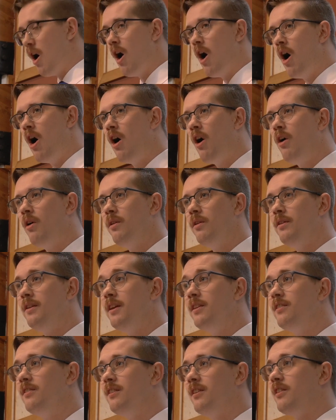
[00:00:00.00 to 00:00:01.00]
All
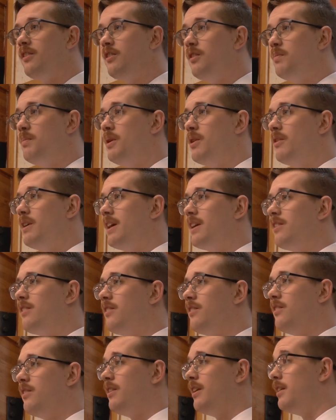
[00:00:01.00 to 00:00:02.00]
this experience,
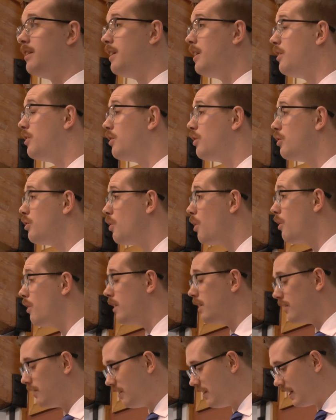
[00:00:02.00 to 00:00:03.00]
these
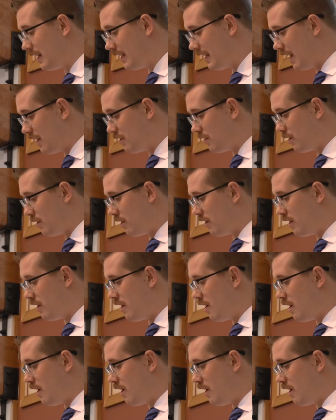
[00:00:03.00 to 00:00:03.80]
stories together,